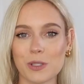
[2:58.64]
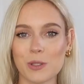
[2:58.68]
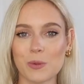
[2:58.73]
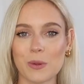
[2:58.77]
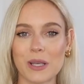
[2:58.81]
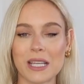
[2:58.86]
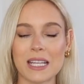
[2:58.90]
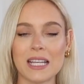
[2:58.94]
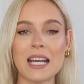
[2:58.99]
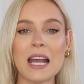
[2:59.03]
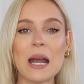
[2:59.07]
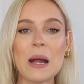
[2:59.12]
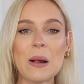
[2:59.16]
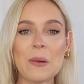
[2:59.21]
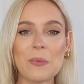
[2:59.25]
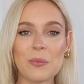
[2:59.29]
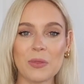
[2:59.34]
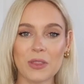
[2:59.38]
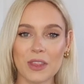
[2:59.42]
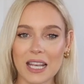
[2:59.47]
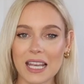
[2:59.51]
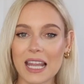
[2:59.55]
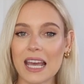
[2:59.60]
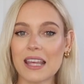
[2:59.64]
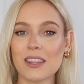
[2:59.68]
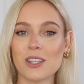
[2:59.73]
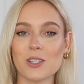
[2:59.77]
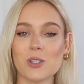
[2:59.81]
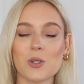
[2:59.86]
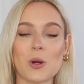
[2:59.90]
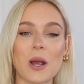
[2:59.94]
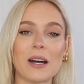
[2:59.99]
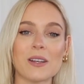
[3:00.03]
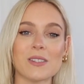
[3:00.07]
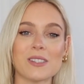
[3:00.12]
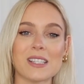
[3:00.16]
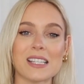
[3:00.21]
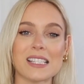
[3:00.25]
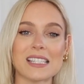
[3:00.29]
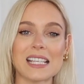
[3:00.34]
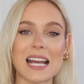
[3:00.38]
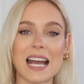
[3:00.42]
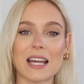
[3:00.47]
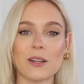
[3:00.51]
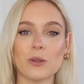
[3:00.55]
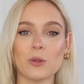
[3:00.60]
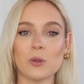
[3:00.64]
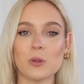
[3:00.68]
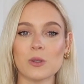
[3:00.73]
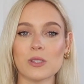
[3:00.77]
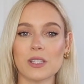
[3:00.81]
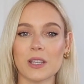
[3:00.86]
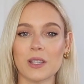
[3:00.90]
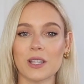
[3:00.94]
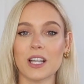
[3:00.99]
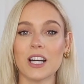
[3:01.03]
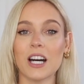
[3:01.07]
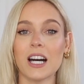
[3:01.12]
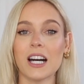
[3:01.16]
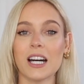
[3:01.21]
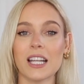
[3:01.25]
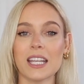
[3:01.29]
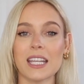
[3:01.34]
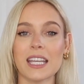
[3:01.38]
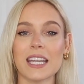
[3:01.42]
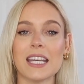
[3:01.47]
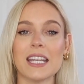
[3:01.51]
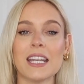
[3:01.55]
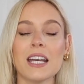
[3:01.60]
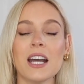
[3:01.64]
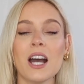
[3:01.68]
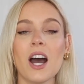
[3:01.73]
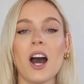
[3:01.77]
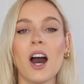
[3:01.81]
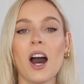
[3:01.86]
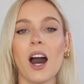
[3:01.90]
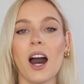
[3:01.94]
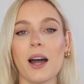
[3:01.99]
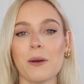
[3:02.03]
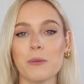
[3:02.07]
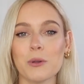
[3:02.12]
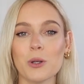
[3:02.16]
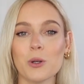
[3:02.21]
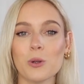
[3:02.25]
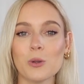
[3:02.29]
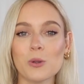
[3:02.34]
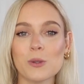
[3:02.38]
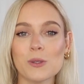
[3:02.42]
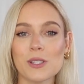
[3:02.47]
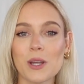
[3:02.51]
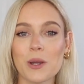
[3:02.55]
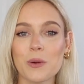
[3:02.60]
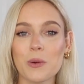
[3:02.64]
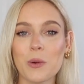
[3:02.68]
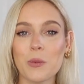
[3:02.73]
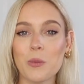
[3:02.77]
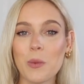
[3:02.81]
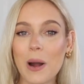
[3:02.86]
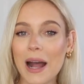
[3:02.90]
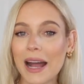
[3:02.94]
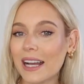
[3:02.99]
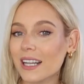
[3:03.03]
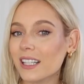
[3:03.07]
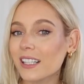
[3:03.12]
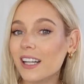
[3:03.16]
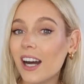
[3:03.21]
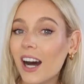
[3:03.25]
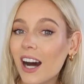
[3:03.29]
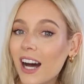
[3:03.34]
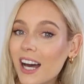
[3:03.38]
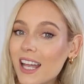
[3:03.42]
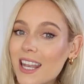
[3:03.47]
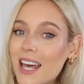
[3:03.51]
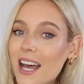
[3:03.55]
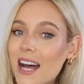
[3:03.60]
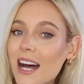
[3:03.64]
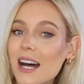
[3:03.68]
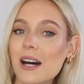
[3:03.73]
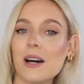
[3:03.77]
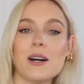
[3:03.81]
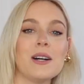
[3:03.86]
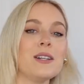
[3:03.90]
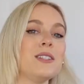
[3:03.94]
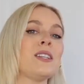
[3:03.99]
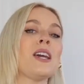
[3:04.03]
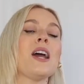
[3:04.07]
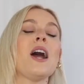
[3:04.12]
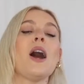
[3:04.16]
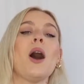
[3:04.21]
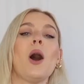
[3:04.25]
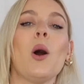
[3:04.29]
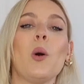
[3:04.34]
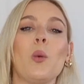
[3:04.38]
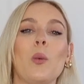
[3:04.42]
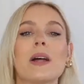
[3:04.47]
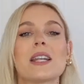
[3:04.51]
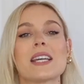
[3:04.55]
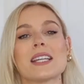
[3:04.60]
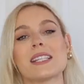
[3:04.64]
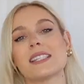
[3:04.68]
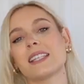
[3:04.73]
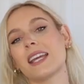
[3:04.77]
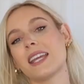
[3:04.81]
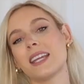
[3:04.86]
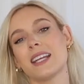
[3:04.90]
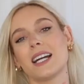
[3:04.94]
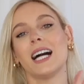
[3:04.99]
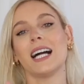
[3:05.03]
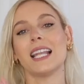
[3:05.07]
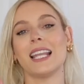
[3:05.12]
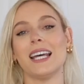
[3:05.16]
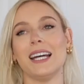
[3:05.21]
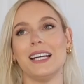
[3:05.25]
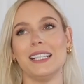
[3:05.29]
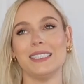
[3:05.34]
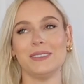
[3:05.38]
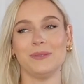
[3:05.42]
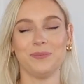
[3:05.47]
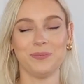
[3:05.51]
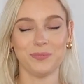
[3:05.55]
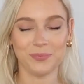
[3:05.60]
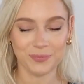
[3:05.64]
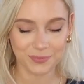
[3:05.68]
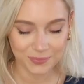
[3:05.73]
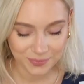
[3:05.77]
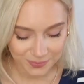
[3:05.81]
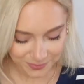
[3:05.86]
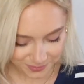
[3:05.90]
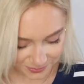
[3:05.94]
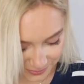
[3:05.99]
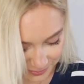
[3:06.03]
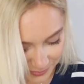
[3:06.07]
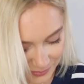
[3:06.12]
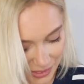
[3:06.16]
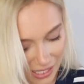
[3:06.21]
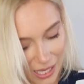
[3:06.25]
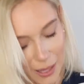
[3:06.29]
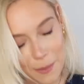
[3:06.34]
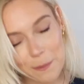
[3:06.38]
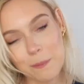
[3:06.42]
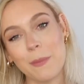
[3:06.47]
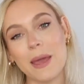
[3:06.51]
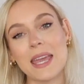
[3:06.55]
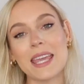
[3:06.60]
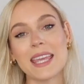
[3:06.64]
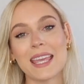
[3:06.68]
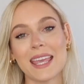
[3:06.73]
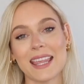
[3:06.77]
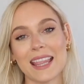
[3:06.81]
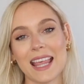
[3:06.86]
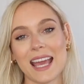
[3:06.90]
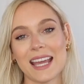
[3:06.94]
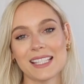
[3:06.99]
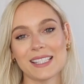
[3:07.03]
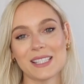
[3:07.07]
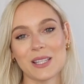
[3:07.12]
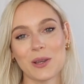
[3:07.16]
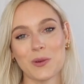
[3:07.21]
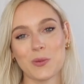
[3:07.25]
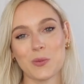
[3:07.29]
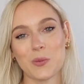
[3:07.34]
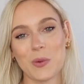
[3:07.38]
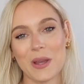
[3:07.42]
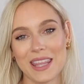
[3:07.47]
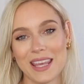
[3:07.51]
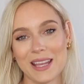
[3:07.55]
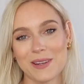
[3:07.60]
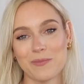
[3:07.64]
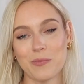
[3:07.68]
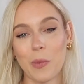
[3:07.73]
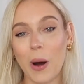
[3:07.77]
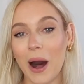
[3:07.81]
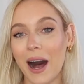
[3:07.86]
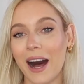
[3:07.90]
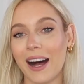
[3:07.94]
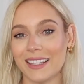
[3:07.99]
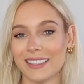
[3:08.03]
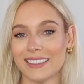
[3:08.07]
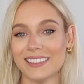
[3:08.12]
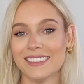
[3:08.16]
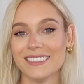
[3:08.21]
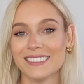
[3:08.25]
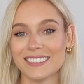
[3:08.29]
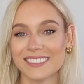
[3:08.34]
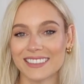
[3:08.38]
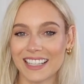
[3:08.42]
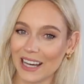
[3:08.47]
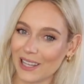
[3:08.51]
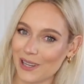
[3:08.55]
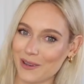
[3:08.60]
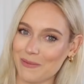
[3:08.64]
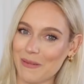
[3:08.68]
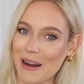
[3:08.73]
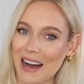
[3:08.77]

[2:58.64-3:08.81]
between the leather trousers and also the cardigan. I would also wear colour, and when I say colour, making this within my colour